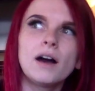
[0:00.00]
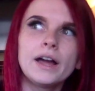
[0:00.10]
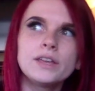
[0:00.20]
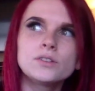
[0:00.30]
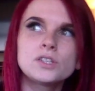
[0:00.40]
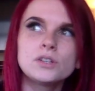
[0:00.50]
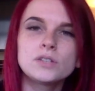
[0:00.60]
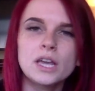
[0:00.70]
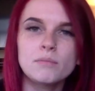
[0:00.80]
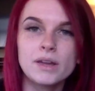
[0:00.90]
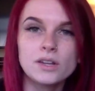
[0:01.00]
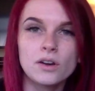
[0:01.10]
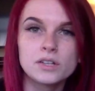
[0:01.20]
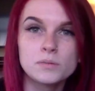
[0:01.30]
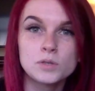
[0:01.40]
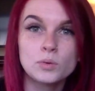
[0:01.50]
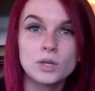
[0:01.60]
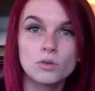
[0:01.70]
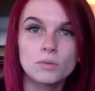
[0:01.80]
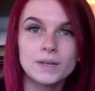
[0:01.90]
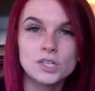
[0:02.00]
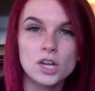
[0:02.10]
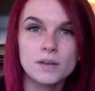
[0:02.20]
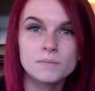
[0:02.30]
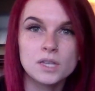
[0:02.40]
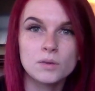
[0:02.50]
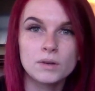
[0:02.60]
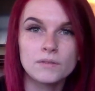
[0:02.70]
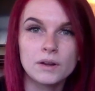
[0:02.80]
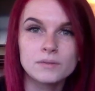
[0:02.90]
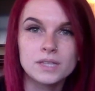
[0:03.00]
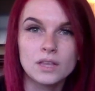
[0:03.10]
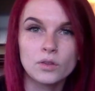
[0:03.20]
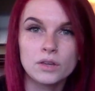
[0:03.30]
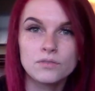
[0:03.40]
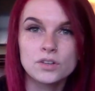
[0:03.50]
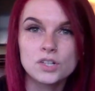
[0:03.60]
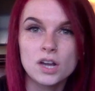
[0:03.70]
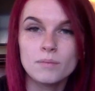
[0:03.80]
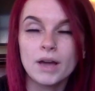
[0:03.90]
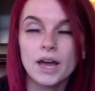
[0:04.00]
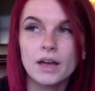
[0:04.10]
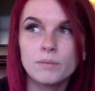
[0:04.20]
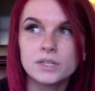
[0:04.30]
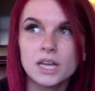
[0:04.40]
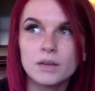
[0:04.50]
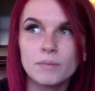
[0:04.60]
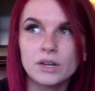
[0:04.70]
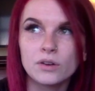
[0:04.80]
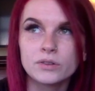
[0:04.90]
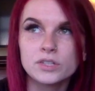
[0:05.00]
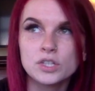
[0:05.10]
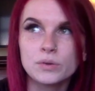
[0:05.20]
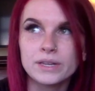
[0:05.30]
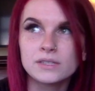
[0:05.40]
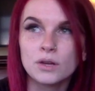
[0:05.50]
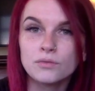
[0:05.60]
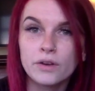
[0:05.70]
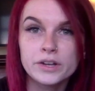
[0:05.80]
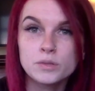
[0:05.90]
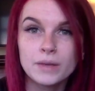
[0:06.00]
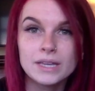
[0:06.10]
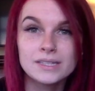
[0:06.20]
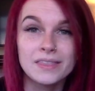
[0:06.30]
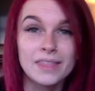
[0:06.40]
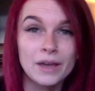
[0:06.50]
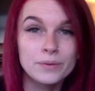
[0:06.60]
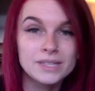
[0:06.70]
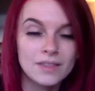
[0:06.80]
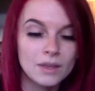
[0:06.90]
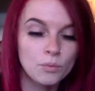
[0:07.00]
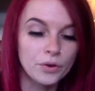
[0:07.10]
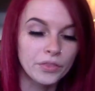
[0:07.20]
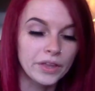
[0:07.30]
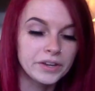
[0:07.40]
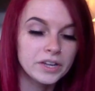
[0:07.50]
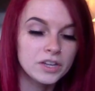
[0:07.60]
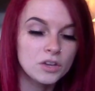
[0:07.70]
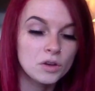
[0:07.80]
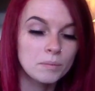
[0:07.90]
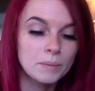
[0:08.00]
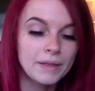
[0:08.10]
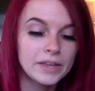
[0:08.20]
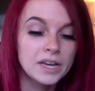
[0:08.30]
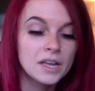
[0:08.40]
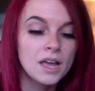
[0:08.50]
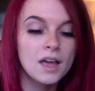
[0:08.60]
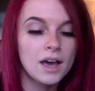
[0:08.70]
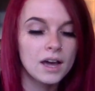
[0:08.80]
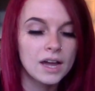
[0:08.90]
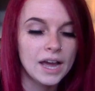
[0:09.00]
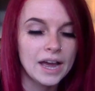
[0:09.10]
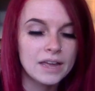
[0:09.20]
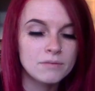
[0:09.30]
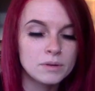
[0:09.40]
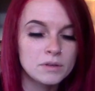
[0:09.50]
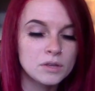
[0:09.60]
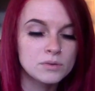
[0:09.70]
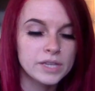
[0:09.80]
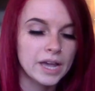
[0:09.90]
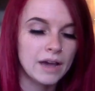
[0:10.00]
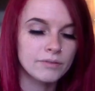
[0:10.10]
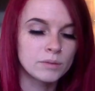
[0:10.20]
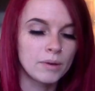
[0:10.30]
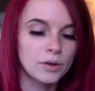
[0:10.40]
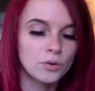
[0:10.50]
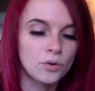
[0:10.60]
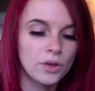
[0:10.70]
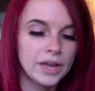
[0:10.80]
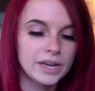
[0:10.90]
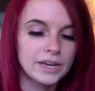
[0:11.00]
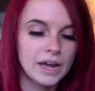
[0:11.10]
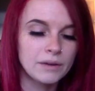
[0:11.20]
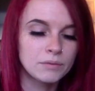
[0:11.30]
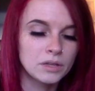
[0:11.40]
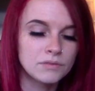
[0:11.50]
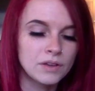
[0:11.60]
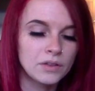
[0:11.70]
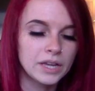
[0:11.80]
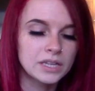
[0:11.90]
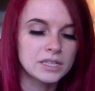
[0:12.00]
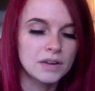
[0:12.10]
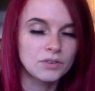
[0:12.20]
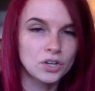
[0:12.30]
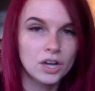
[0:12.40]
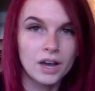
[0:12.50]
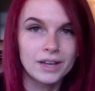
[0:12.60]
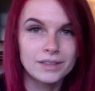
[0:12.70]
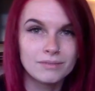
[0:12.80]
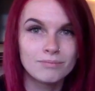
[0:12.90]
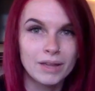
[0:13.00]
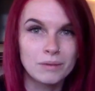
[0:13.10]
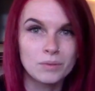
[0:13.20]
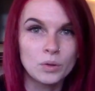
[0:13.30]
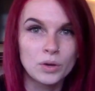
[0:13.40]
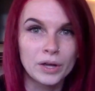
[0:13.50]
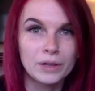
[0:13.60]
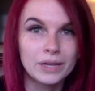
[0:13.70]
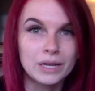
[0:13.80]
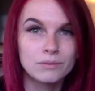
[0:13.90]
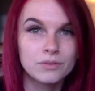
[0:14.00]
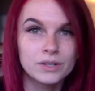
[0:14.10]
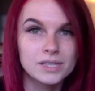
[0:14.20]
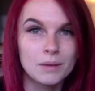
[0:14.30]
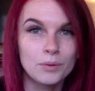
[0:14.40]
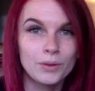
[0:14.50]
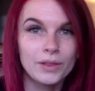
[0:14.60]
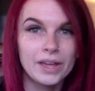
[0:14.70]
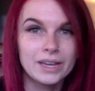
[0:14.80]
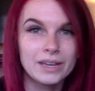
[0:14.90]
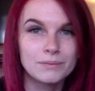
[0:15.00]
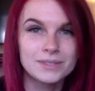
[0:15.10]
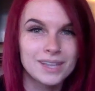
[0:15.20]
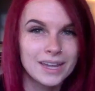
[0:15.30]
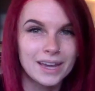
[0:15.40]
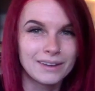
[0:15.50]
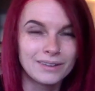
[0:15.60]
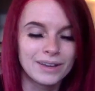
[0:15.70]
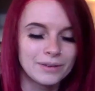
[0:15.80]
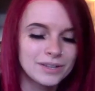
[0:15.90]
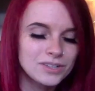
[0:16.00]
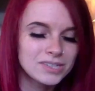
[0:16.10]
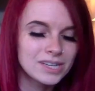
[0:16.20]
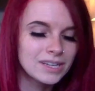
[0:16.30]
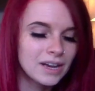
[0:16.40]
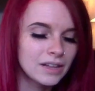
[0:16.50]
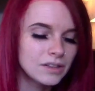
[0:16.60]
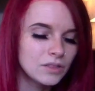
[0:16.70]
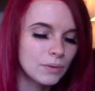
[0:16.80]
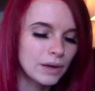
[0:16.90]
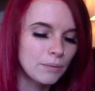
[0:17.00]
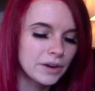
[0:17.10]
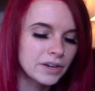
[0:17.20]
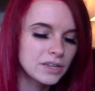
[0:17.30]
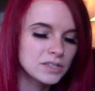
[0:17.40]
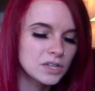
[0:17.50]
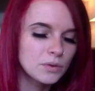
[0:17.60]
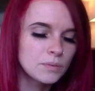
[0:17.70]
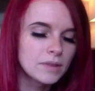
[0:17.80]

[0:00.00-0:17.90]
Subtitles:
I used to take my dogs between grooming jobs. Like whenever I was like looking for a job, I would take my dogs to a self-wash place, and they always had that Warren London Cucumber Melon. I would use like half the bottle, and I really felt like it never got like Luna clean, for example. Like it was like, I don't know, it just did not clean the way I wanted it to.